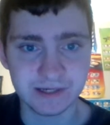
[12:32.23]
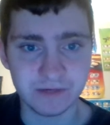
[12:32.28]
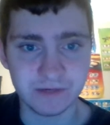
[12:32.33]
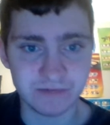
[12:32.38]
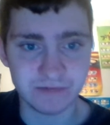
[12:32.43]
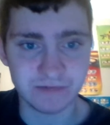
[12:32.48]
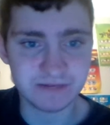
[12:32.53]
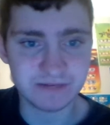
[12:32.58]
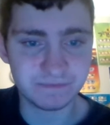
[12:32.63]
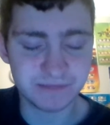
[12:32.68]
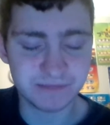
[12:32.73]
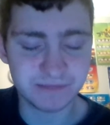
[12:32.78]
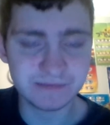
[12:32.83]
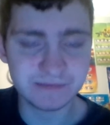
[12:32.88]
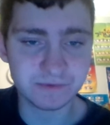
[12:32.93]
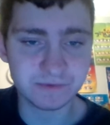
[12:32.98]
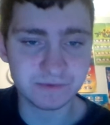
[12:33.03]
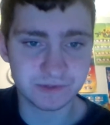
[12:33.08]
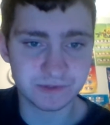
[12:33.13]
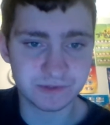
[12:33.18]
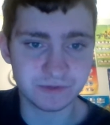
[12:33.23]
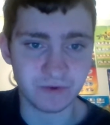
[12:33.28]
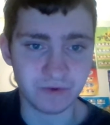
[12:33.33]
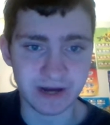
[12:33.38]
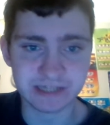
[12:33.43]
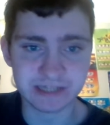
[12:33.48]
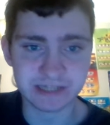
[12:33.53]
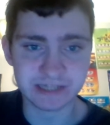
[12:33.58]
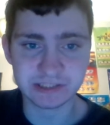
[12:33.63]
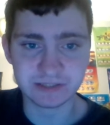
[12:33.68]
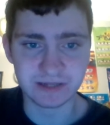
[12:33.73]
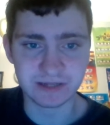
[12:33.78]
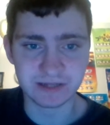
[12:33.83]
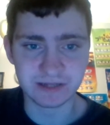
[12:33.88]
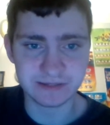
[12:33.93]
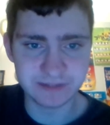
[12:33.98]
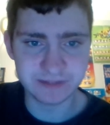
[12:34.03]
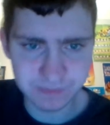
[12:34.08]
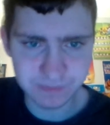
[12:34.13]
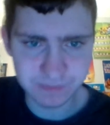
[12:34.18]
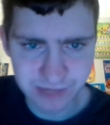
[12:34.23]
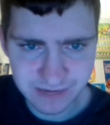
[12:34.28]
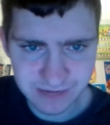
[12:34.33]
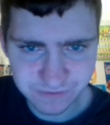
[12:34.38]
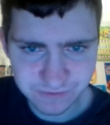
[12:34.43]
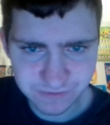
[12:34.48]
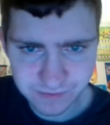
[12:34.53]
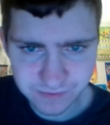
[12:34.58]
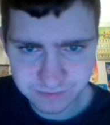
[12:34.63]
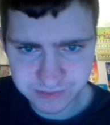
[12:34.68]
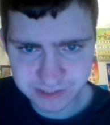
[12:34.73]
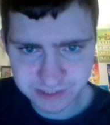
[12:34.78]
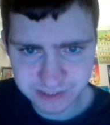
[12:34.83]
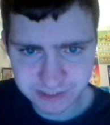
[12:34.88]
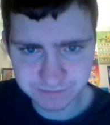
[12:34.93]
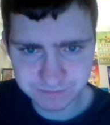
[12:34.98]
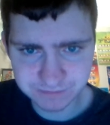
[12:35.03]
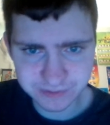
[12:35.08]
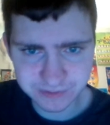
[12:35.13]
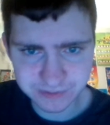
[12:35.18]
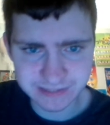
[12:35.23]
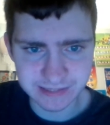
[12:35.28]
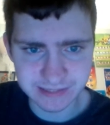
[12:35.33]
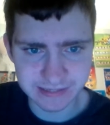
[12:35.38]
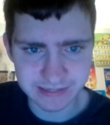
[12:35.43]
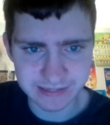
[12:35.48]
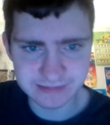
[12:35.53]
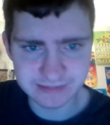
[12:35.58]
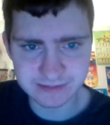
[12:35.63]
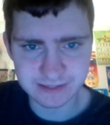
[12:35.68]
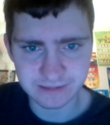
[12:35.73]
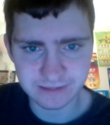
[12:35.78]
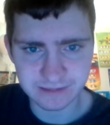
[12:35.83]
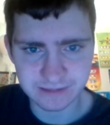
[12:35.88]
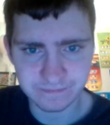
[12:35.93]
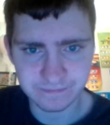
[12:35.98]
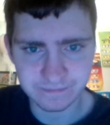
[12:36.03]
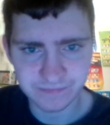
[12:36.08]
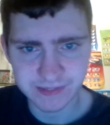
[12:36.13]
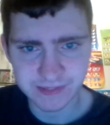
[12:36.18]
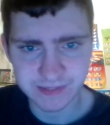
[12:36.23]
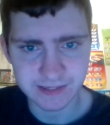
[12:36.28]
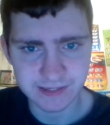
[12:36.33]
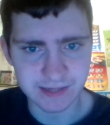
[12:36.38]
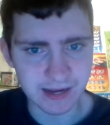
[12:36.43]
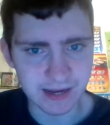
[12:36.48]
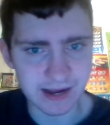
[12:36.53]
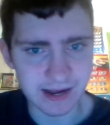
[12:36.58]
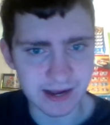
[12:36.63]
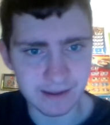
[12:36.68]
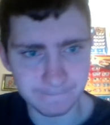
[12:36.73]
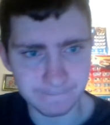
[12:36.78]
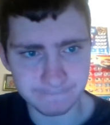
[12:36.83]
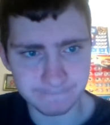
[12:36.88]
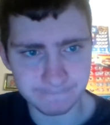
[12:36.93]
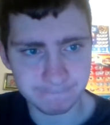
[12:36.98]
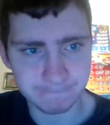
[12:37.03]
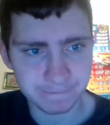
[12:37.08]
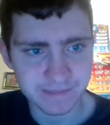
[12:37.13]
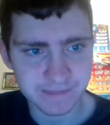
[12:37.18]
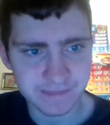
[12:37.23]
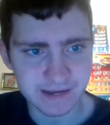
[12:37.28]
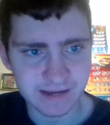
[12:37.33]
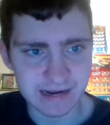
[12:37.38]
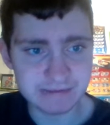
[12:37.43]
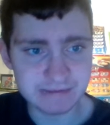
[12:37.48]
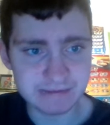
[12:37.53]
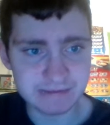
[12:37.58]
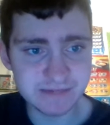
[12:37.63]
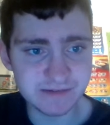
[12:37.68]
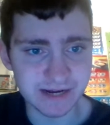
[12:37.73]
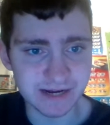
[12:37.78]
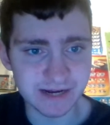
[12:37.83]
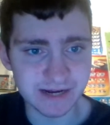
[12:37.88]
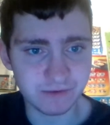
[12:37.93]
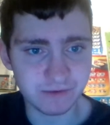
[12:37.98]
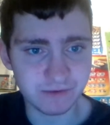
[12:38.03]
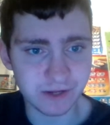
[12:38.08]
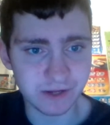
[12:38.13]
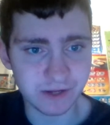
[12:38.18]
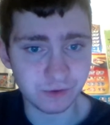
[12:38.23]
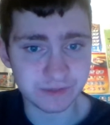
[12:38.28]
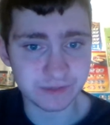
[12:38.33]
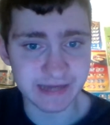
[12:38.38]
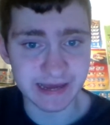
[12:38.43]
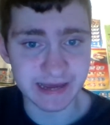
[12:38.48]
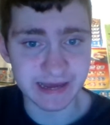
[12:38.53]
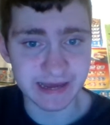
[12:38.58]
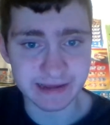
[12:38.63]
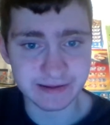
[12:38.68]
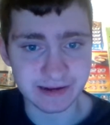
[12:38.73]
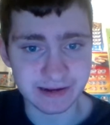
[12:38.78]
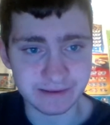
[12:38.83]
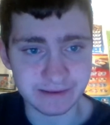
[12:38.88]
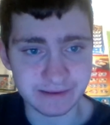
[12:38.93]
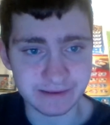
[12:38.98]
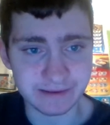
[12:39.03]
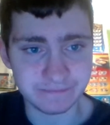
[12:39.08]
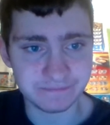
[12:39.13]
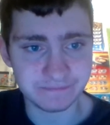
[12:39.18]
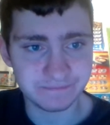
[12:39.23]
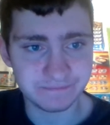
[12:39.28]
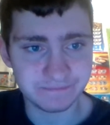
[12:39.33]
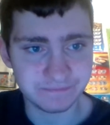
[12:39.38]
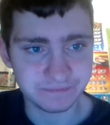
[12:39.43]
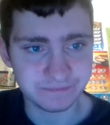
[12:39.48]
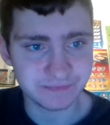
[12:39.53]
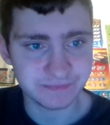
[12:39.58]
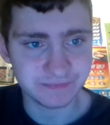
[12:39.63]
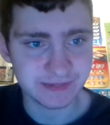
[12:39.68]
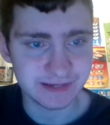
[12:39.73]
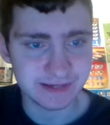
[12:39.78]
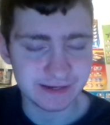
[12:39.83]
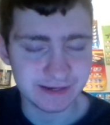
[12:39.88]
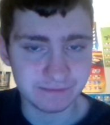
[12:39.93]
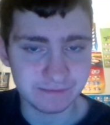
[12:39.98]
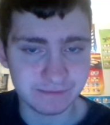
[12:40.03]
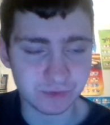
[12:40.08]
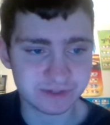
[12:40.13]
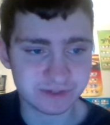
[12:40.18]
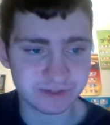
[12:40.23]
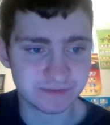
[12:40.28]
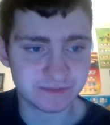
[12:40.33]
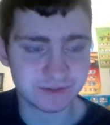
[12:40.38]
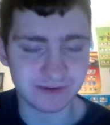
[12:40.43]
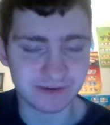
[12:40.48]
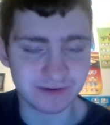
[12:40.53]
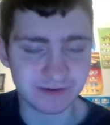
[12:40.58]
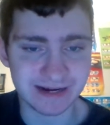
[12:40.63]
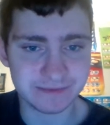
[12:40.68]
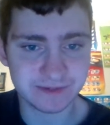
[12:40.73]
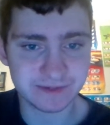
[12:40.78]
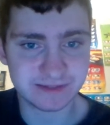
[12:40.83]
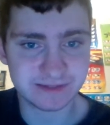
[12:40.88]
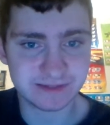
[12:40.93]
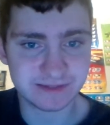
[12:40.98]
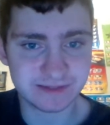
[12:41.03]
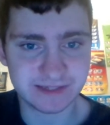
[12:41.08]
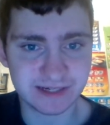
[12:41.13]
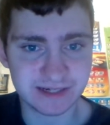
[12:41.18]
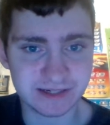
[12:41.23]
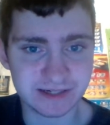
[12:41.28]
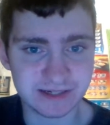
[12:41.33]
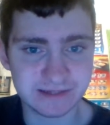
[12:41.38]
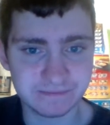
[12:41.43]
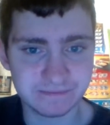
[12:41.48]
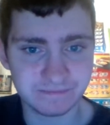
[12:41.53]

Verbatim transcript: We have people do watch us on these other platforms, which is pretty nice. Um, I believe I will get um, more subscribers this year